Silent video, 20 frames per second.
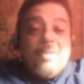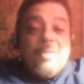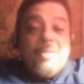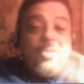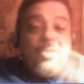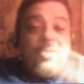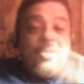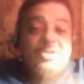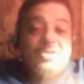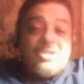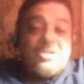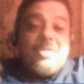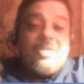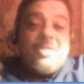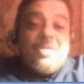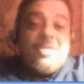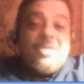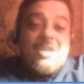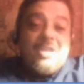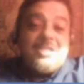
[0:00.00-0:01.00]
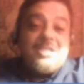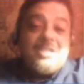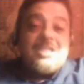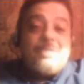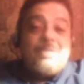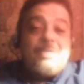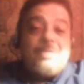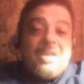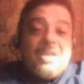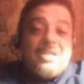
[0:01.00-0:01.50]
But those are some of the things
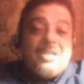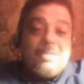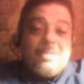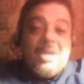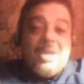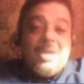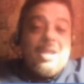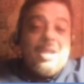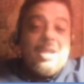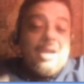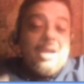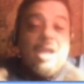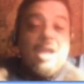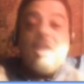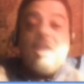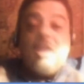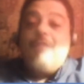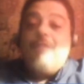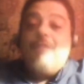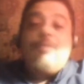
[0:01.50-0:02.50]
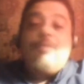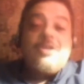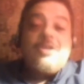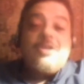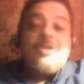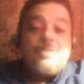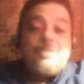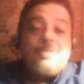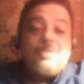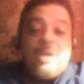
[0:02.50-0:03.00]
that speak to me. Like I love
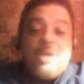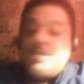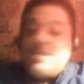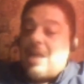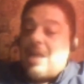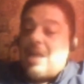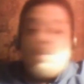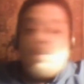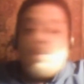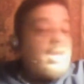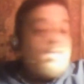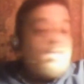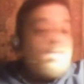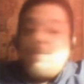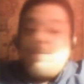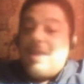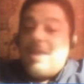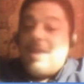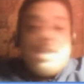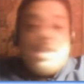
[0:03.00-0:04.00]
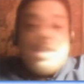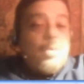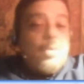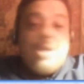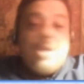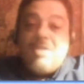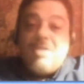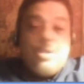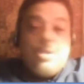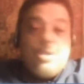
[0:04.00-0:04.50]
Brussels sprouts. I will eat them any
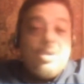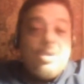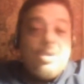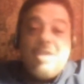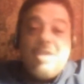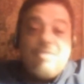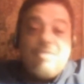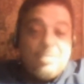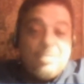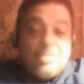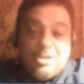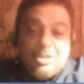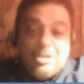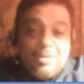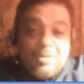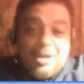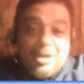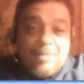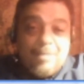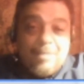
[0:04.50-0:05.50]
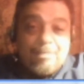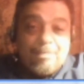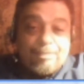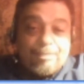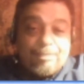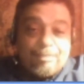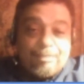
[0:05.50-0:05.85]
way that you give them to me